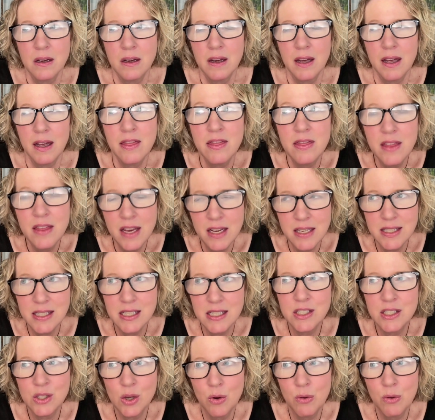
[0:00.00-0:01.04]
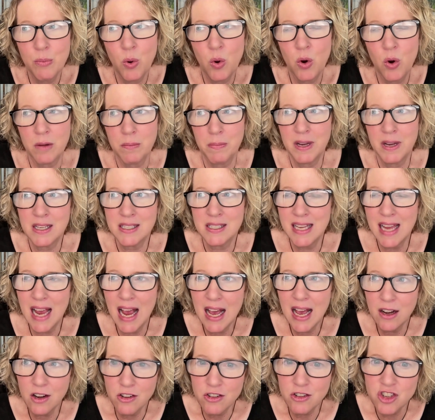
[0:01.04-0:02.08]
And this is so important because the
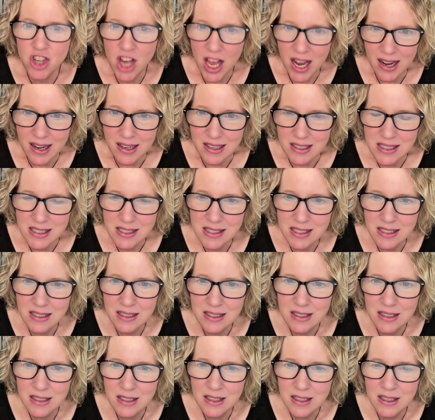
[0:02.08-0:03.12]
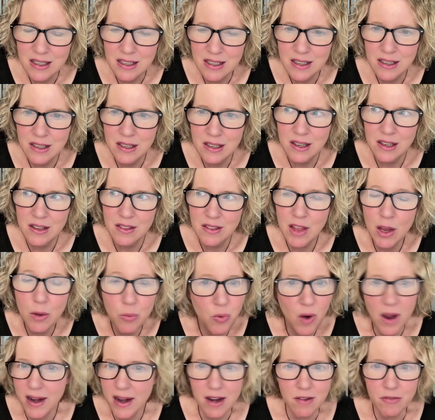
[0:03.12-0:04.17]
energetics, they
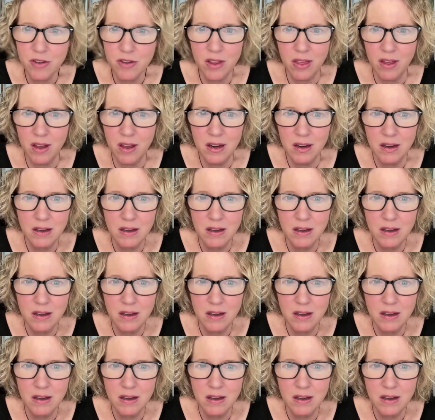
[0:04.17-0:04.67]
run everything.